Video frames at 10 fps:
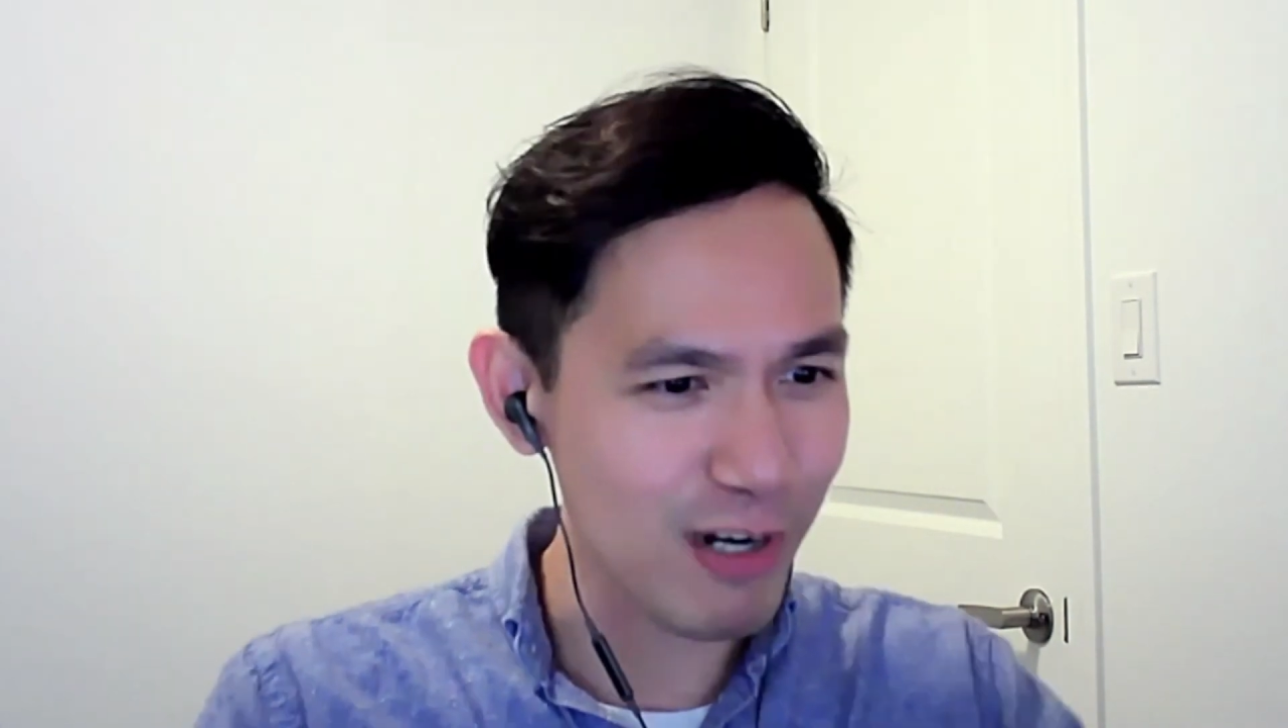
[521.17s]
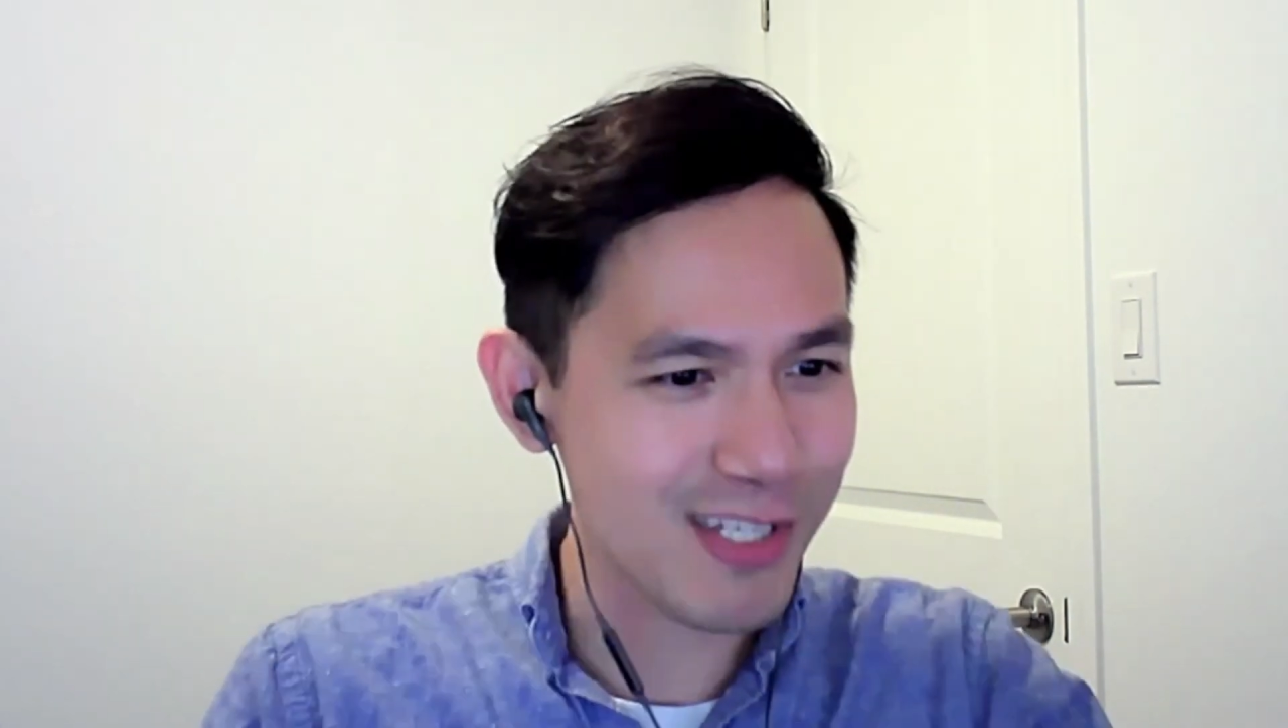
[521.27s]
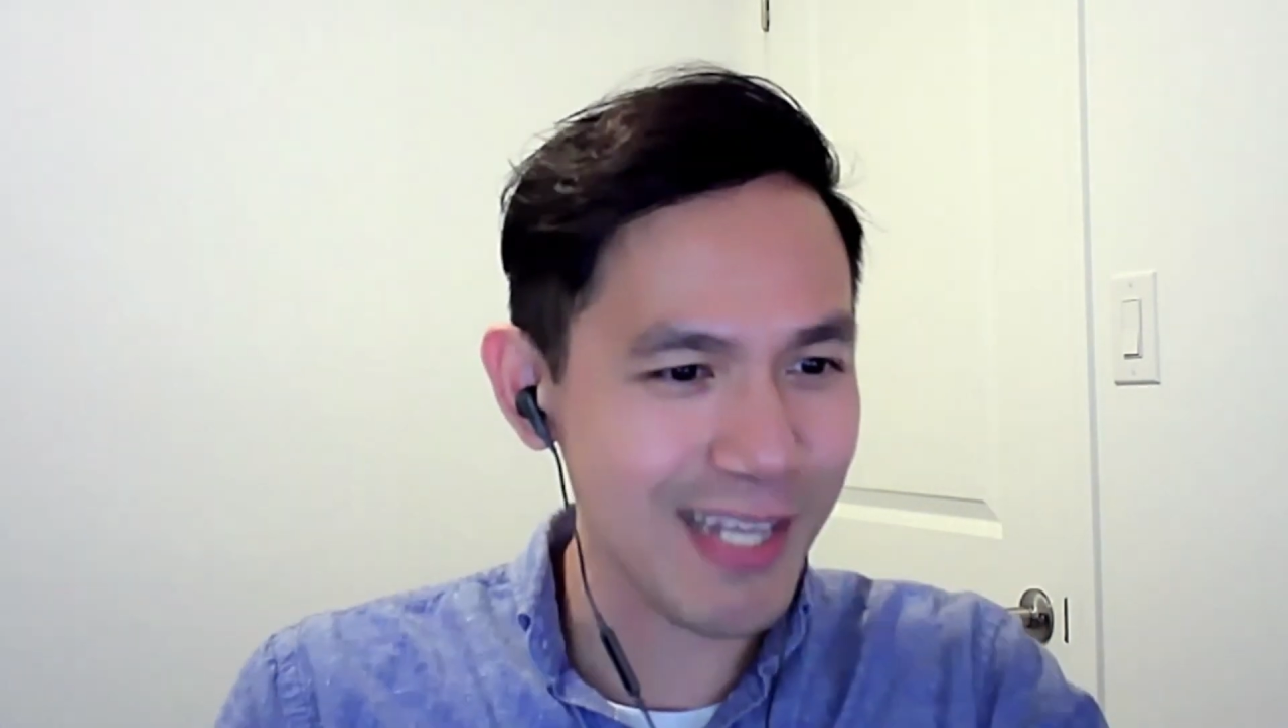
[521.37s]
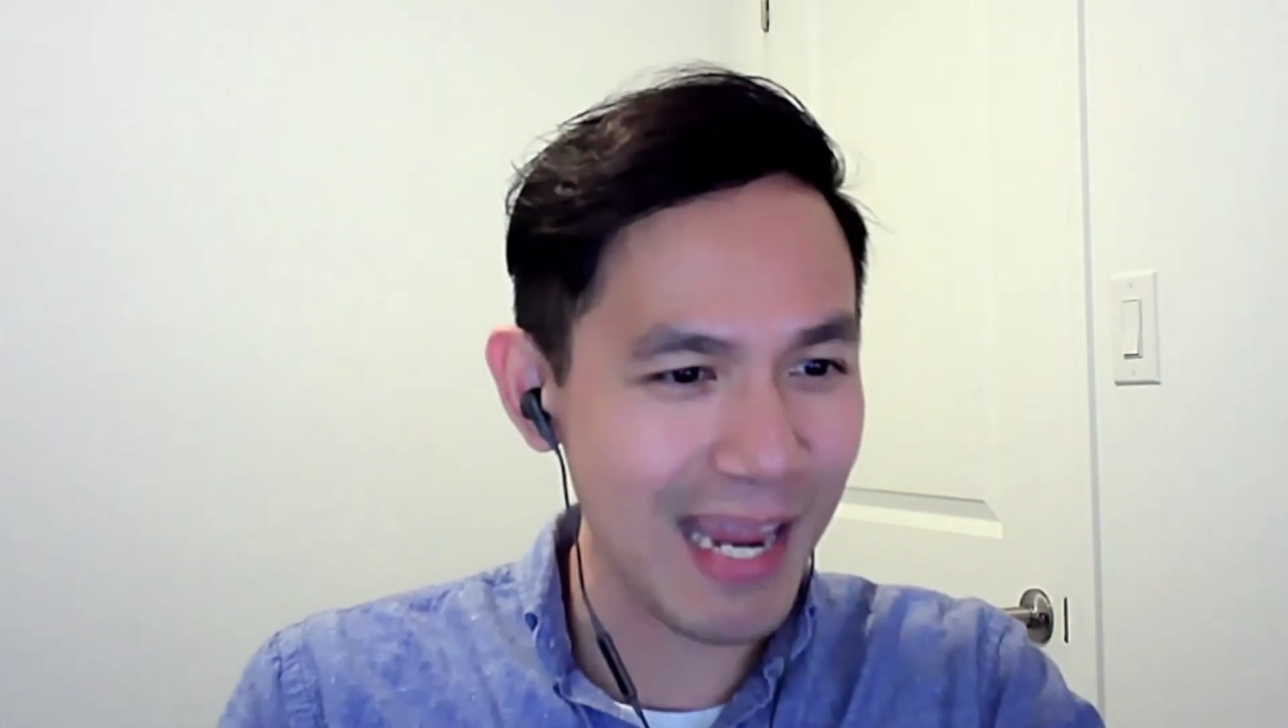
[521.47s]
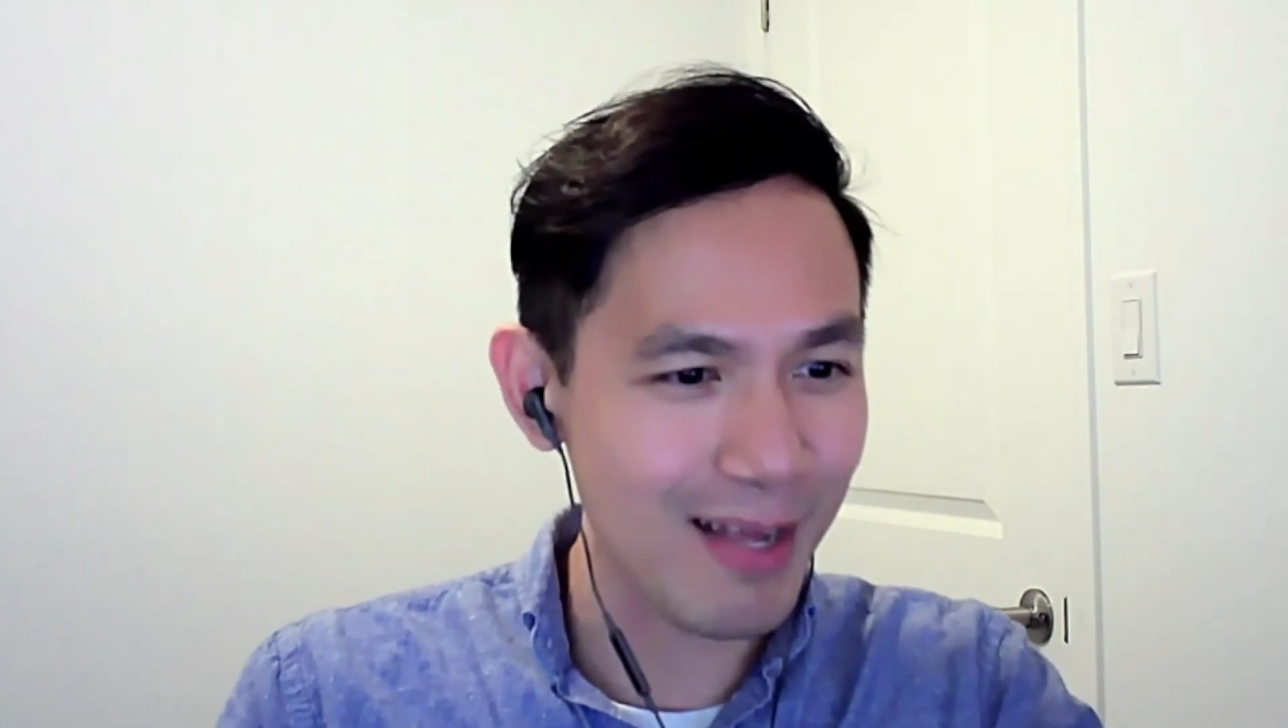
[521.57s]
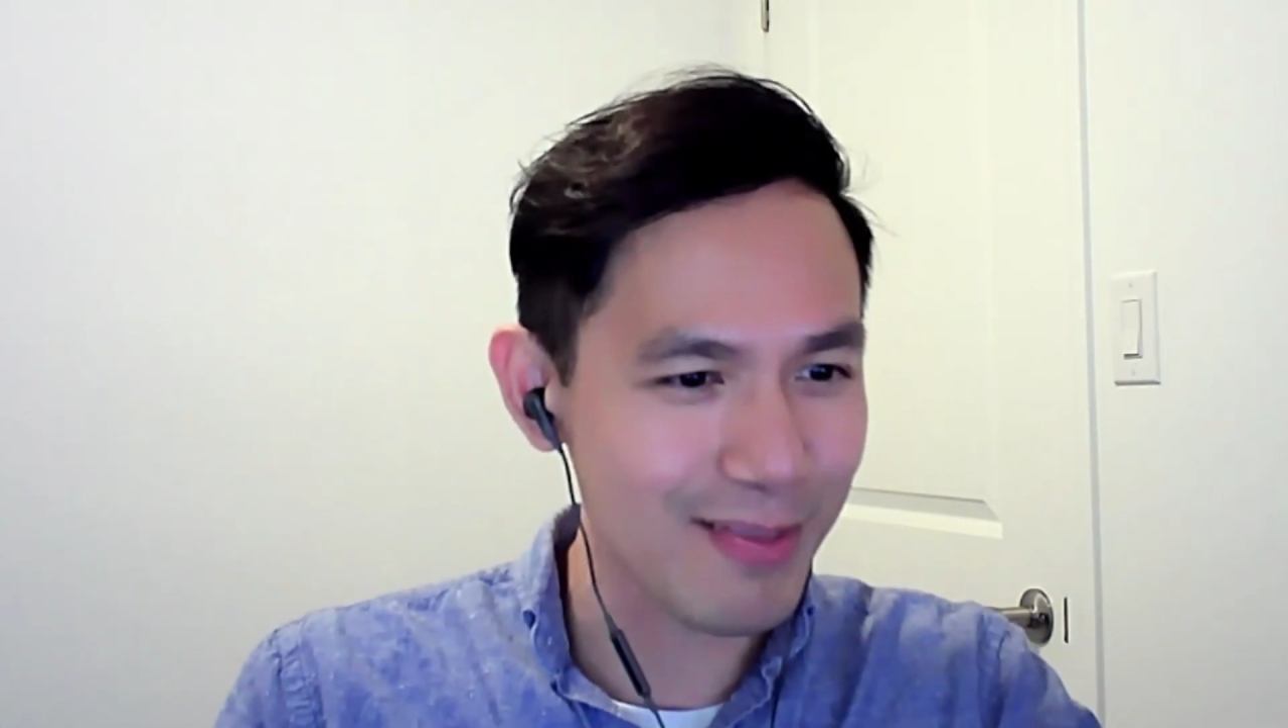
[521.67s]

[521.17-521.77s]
to scale